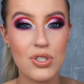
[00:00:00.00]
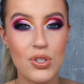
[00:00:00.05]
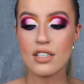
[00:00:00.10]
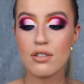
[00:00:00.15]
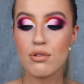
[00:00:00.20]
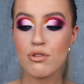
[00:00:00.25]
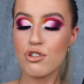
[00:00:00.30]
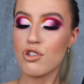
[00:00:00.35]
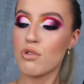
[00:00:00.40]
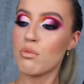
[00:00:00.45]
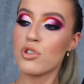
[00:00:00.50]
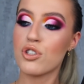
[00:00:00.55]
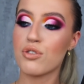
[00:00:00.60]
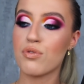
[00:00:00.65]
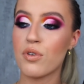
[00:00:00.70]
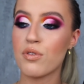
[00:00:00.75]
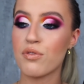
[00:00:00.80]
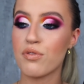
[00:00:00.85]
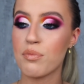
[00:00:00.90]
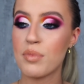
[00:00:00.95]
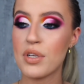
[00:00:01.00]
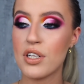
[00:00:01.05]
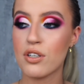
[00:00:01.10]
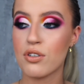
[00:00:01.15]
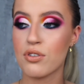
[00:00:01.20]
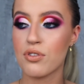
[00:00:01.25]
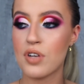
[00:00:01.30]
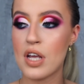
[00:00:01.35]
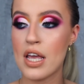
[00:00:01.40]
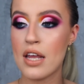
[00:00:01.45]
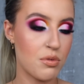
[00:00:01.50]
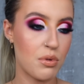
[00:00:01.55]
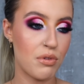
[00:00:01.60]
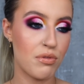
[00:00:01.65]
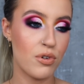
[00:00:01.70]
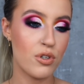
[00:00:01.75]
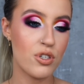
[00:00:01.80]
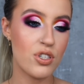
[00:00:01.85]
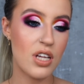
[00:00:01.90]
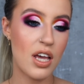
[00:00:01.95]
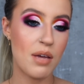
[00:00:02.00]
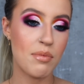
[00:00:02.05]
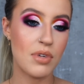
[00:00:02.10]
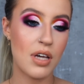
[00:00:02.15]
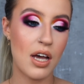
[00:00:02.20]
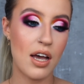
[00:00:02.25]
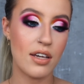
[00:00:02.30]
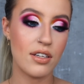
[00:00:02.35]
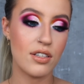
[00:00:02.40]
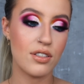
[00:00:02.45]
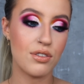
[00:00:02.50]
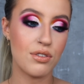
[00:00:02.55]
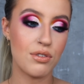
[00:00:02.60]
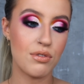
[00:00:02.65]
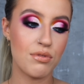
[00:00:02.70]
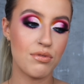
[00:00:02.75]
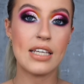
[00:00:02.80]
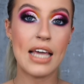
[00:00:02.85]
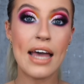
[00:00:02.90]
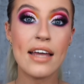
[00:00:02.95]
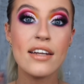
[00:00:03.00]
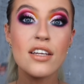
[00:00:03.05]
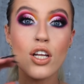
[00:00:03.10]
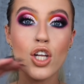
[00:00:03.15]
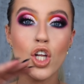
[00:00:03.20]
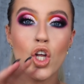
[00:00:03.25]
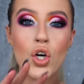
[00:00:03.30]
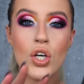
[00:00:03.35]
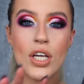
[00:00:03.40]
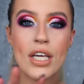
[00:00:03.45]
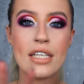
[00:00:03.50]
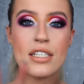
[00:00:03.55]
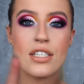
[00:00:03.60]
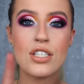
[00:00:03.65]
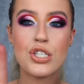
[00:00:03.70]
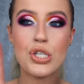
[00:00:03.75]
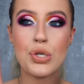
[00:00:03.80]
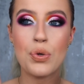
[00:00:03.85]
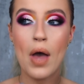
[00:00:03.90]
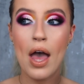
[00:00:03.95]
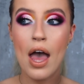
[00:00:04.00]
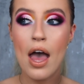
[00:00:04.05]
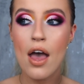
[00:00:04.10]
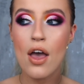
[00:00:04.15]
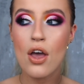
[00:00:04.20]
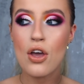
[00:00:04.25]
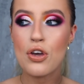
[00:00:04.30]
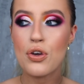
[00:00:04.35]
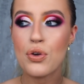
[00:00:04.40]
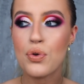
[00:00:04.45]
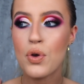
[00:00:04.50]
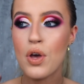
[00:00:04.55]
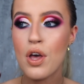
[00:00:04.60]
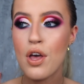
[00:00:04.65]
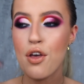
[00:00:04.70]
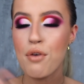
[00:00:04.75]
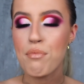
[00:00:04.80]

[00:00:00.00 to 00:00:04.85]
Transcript: This was so much fun for me to create. It's my first time kind of getting a look into how